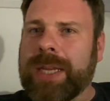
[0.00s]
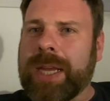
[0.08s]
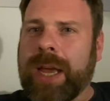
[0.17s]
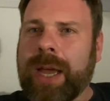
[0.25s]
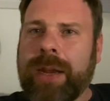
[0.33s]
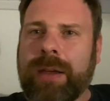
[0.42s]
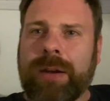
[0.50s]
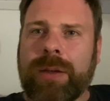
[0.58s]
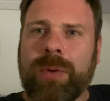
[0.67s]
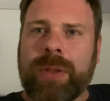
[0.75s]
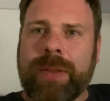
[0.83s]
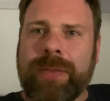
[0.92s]
I don't know
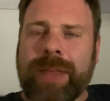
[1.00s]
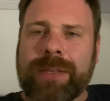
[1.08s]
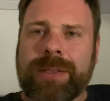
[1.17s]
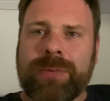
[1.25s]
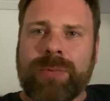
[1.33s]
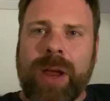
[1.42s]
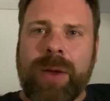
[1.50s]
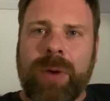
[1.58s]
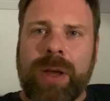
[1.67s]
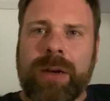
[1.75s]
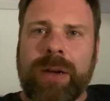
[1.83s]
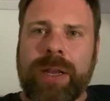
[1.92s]
what that's the right
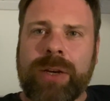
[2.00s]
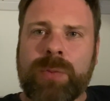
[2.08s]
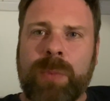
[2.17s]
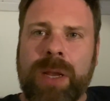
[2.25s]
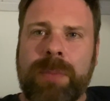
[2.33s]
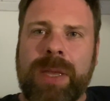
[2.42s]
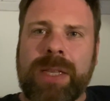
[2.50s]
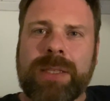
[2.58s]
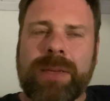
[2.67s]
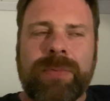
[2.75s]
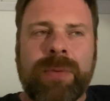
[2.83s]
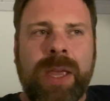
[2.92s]
word in English, but it means
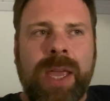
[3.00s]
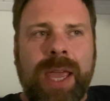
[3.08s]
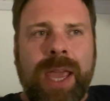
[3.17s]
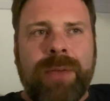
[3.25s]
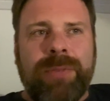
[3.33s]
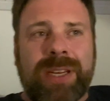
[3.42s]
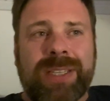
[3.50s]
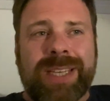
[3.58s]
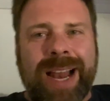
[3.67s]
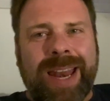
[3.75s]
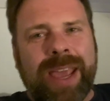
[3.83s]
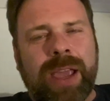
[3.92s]
if an
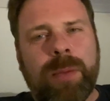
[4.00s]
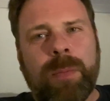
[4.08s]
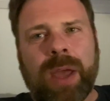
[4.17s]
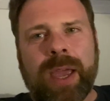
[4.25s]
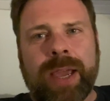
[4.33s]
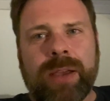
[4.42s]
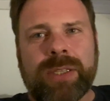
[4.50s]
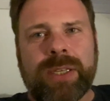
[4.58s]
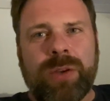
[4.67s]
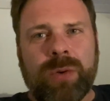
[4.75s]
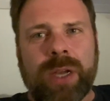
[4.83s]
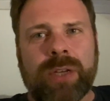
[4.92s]
Italian can buy a house in
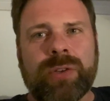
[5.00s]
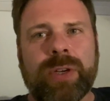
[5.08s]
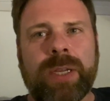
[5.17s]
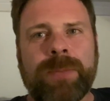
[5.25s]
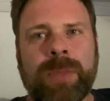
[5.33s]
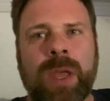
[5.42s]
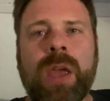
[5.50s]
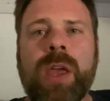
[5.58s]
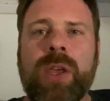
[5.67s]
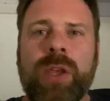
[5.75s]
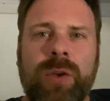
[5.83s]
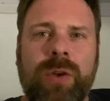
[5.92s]
your country,
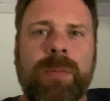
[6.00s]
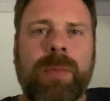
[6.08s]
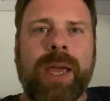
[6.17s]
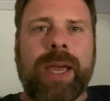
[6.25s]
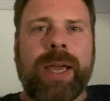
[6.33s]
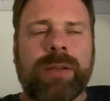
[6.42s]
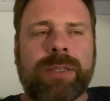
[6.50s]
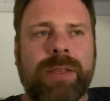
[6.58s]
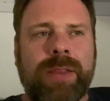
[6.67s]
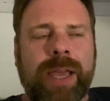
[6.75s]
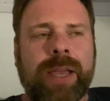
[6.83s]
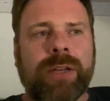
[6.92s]
you can buy a house in
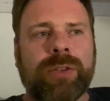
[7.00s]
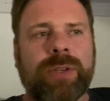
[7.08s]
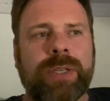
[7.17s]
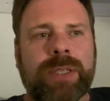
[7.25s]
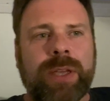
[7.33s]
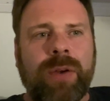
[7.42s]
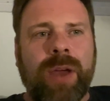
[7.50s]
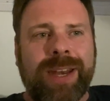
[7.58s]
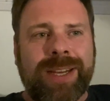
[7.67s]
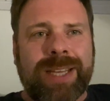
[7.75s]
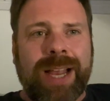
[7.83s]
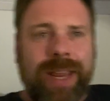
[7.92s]
their country. So an
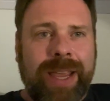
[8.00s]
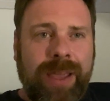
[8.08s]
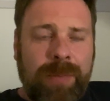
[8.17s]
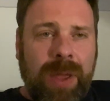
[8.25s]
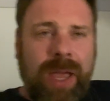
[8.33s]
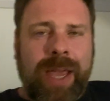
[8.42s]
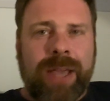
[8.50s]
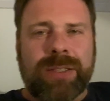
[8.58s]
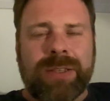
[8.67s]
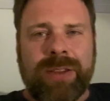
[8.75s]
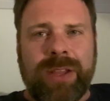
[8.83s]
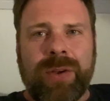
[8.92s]
Italian can buy a
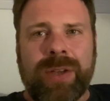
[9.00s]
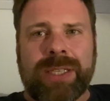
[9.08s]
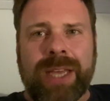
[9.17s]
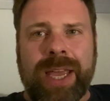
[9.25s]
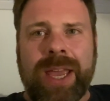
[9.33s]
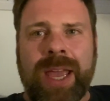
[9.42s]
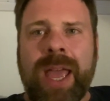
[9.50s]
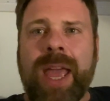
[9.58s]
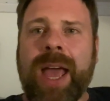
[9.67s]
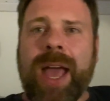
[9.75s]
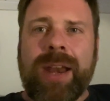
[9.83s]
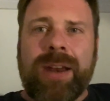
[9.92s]
house in the USA,
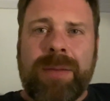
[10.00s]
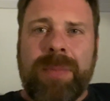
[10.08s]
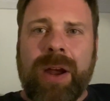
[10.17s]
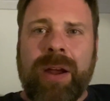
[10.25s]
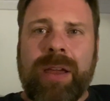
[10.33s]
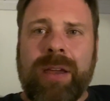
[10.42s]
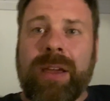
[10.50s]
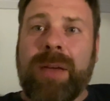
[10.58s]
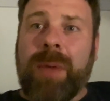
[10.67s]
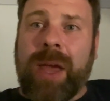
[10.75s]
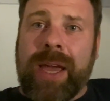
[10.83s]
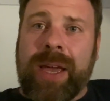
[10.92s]
and an American can
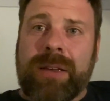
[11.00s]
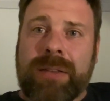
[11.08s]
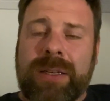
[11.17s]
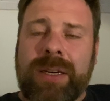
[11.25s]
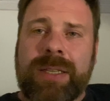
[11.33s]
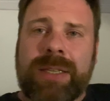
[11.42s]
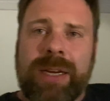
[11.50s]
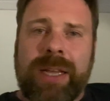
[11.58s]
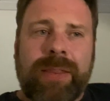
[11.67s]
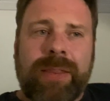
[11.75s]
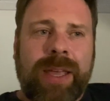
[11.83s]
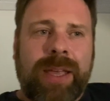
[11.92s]
buy a house in Italy,
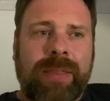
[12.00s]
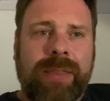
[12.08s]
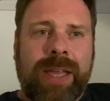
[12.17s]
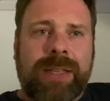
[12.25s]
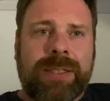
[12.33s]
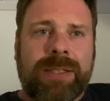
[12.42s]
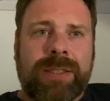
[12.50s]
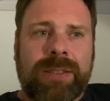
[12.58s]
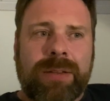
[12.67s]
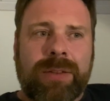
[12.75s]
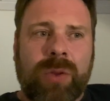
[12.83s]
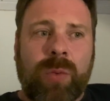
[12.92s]
and that's
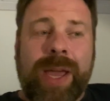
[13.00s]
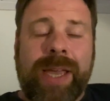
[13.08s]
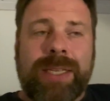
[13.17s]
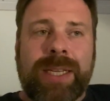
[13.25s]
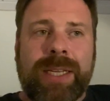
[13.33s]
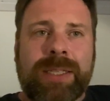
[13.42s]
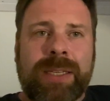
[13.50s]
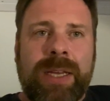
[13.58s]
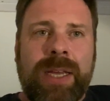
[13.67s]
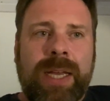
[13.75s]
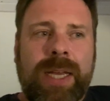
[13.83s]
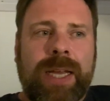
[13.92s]
the way it is,
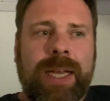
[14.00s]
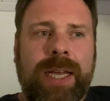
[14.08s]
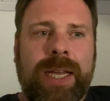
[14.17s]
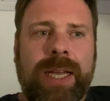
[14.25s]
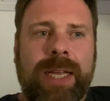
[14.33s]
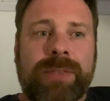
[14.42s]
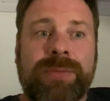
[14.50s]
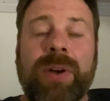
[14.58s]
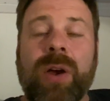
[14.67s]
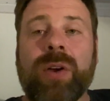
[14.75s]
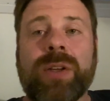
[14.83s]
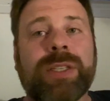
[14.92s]
as
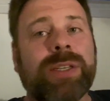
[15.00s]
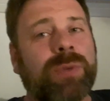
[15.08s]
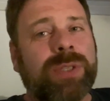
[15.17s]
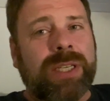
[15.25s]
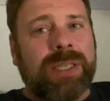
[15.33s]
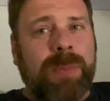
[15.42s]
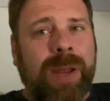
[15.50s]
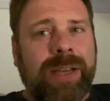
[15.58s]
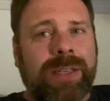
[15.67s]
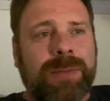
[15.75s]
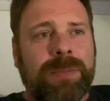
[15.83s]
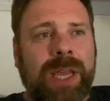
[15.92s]
far as it was
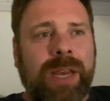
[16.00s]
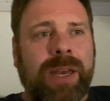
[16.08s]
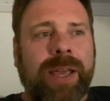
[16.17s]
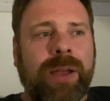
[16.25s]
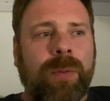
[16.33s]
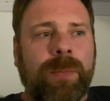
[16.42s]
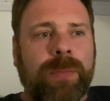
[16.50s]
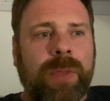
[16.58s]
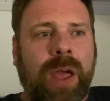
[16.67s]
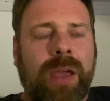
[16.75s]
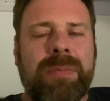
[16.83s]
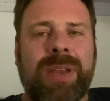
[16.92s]
explained to me. Now,
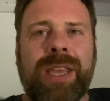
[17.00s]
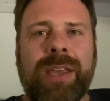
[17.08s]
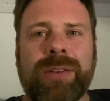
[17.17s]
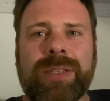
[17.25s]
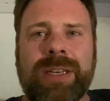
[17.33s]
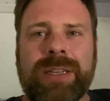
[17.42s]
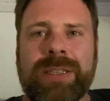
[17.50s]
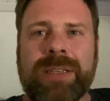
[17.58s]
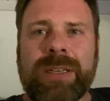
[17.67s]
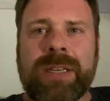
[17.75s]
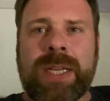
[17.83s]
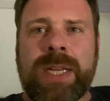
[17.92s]
I'm an EU
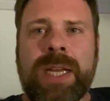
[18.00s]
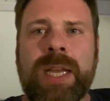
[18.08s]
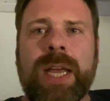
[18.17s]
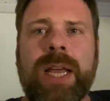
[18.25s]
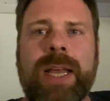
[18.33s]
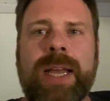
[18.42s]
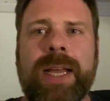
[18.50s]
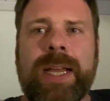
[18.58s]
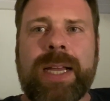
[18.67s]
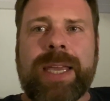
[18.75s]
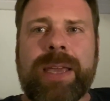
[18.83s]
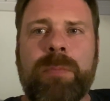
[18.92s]
citizen.
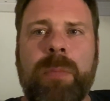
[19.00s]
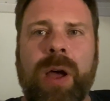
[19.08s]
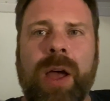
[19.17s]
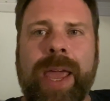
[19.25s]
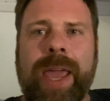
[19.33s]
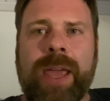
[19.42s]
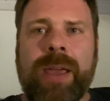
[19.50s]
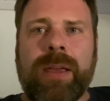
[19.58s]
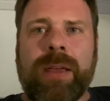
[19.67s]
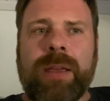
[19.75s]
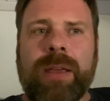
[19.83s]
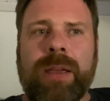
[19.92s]
I can buy
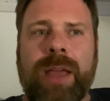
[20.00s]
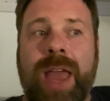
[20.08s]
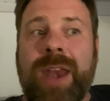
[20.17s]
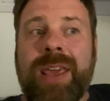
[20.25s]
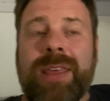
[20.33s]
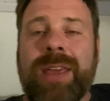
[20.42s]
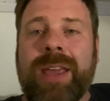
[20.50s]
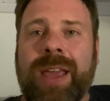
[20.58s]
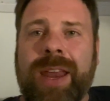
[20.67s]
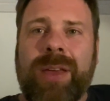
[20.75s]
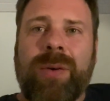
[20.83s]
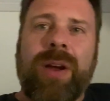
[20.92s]
anything
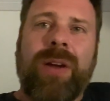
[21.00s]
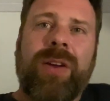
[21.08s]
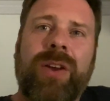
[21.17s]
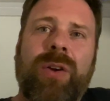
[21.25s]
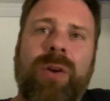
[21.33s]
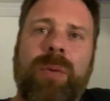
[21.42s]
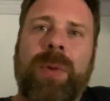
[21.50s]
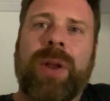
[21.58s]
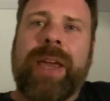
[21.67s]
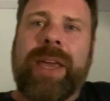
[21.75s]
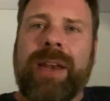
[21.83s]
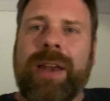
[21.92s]
anywhere in Europe, and
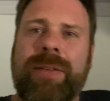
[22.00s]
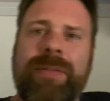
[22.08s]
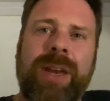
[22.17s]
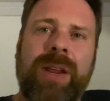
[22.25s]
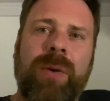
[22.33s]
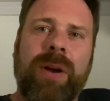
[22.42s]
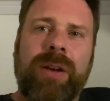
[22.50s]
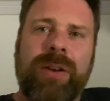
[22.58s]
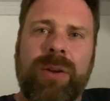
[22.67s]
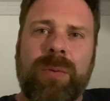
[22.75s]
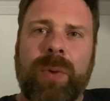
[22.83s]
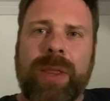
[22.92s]
I can live anywhere in
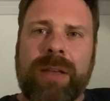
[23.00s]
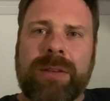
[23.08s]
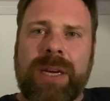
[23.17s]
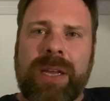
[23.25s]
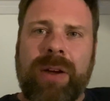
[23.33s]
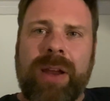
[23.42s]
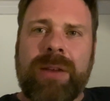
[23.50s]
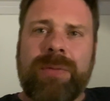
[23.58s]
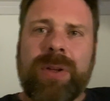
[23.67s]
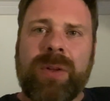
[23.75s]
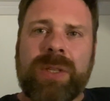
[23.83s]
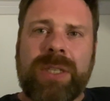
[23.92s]
Europe without any great
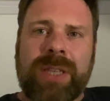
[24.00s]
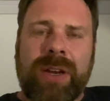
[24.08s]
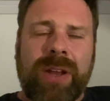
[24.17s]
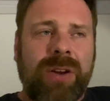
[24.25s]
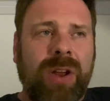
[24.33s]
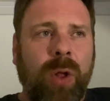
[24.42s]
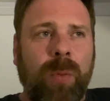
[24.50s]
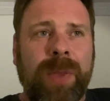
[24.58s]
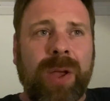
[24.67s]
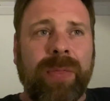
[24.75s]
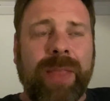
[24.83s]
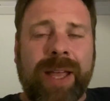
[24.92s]
difficulty. So don't hold me
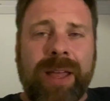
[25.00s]
on that.